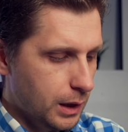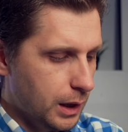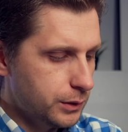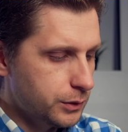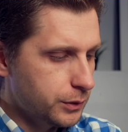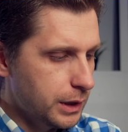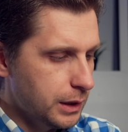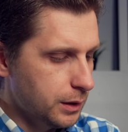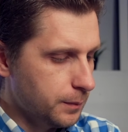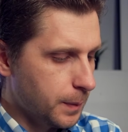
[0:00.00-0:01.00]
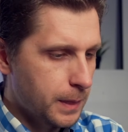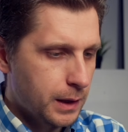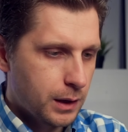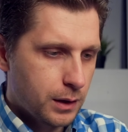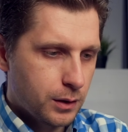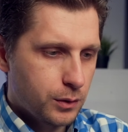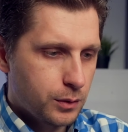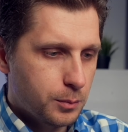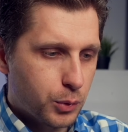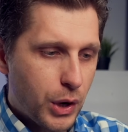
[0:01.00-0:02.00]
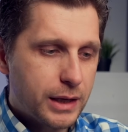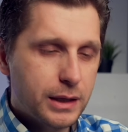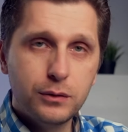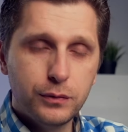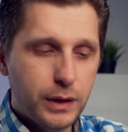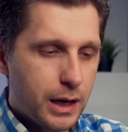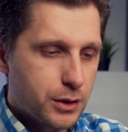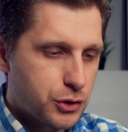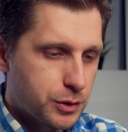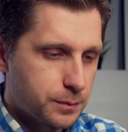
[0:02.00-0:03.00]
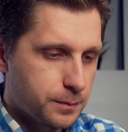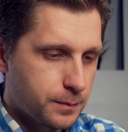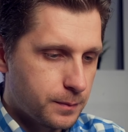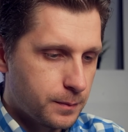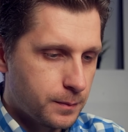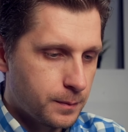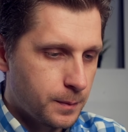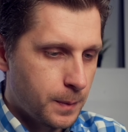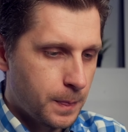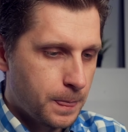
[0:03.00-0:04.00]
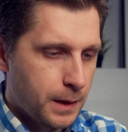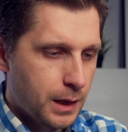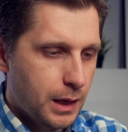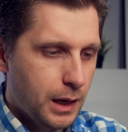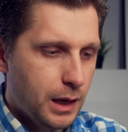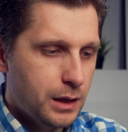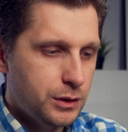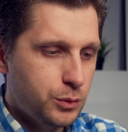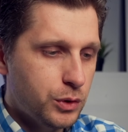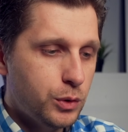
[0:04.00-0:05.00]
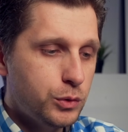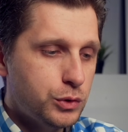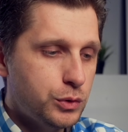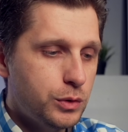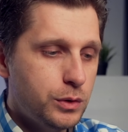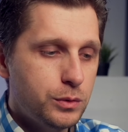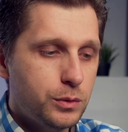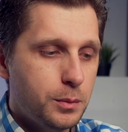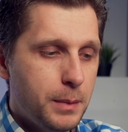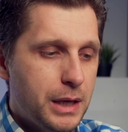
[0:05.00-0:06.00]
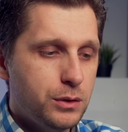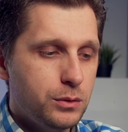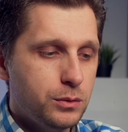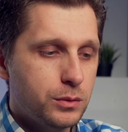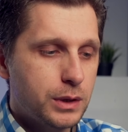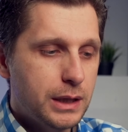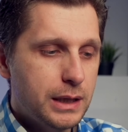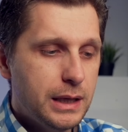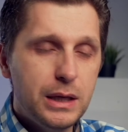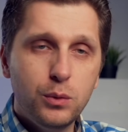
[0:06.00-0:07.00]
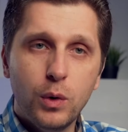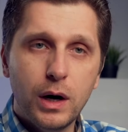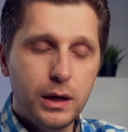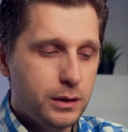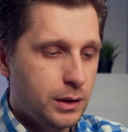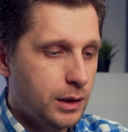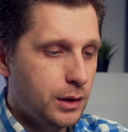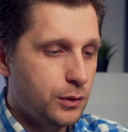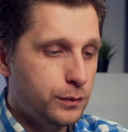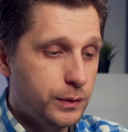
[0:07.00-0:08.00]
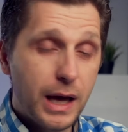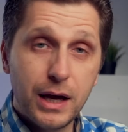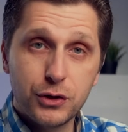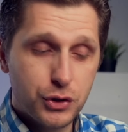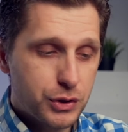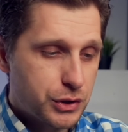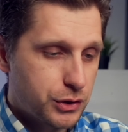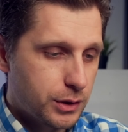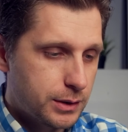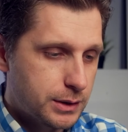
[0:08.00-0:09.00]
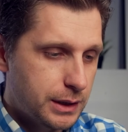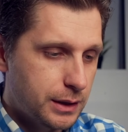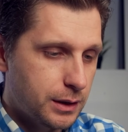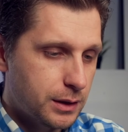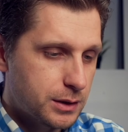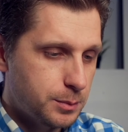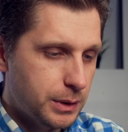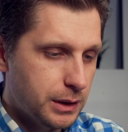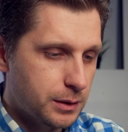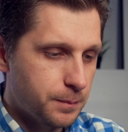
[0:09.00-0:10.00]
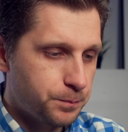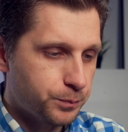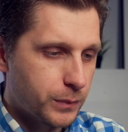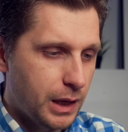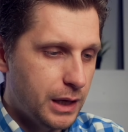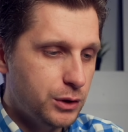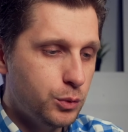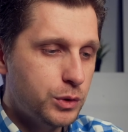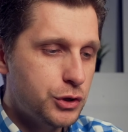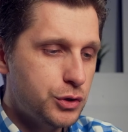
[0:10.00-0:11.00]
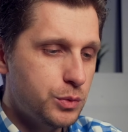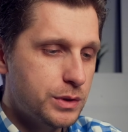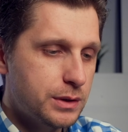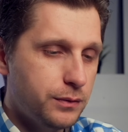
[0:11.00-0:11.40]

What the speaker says: under the bracketing flash, and you want to go to the menu E1 flash sync speed, and you want to choose the